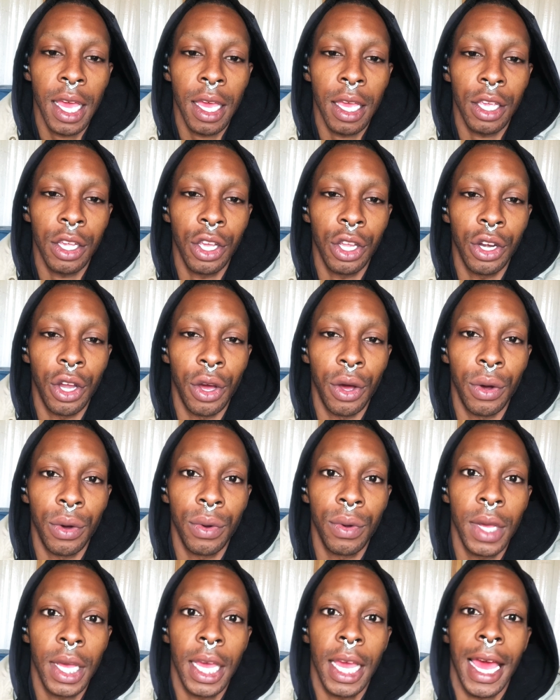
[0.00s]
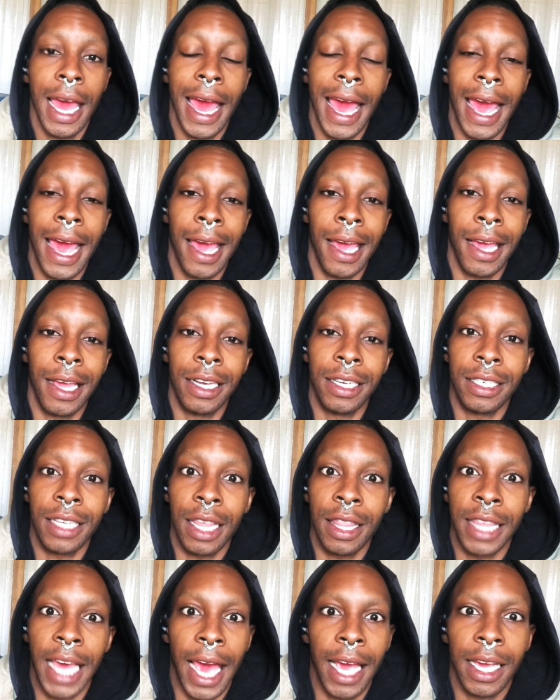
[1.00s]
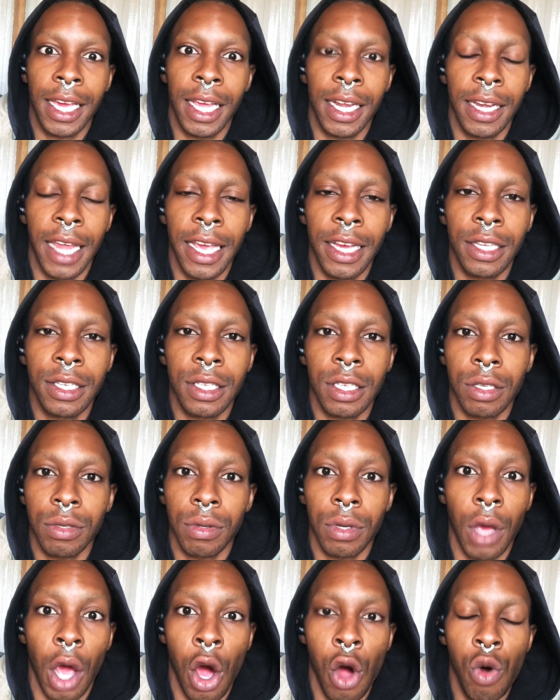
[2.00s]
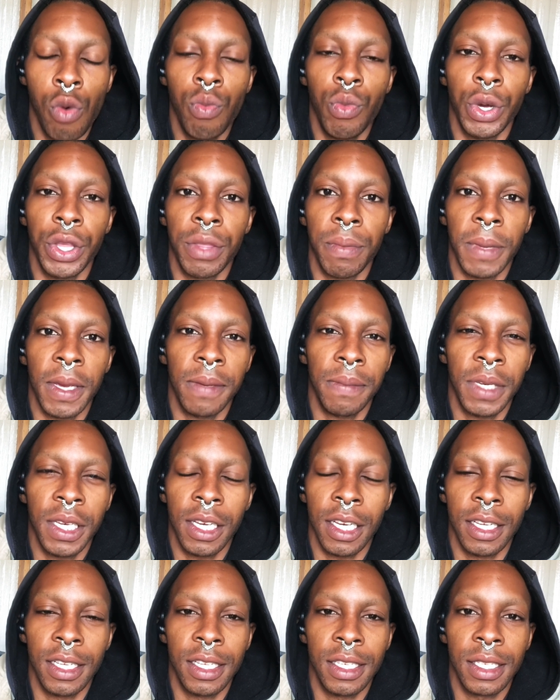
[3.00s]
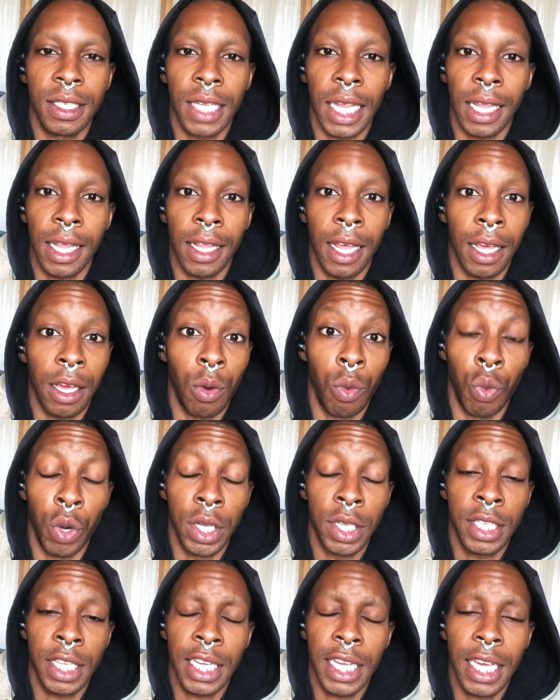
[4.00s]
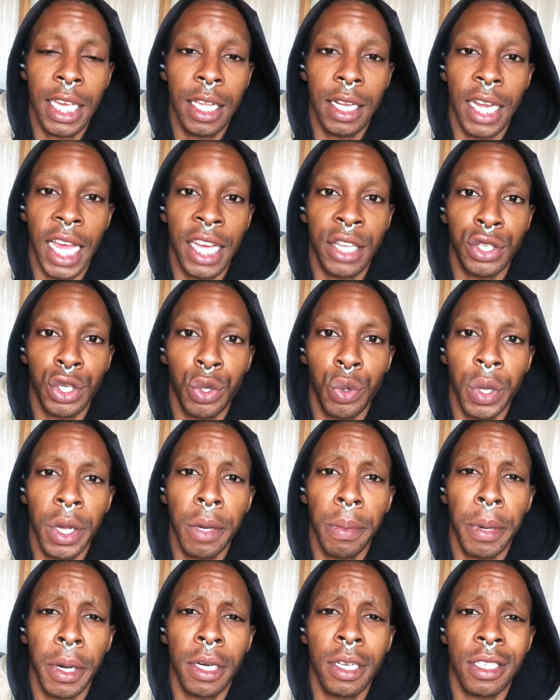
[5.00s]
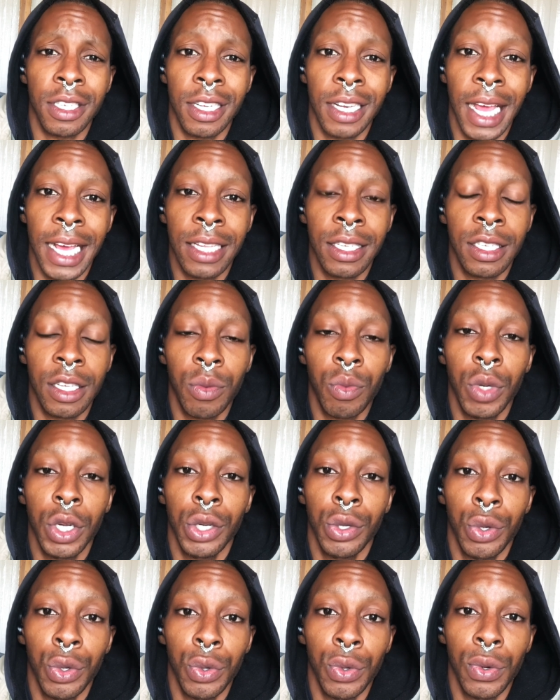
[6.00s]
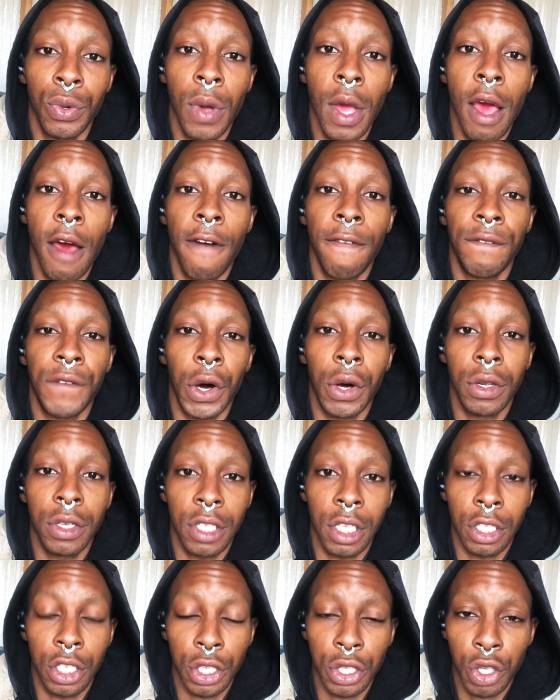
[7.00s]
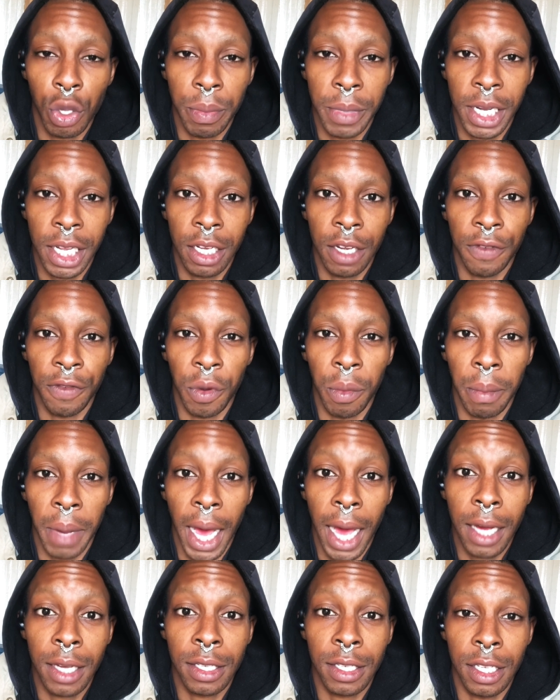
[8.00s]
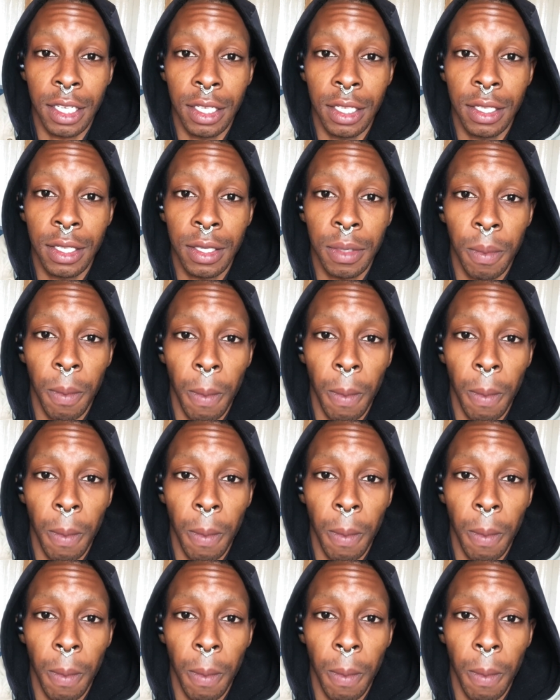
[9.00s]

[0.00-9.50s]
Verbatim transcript: you know, and that connects home with me because once again, as a queer person, as someone who falls into so many different boxes,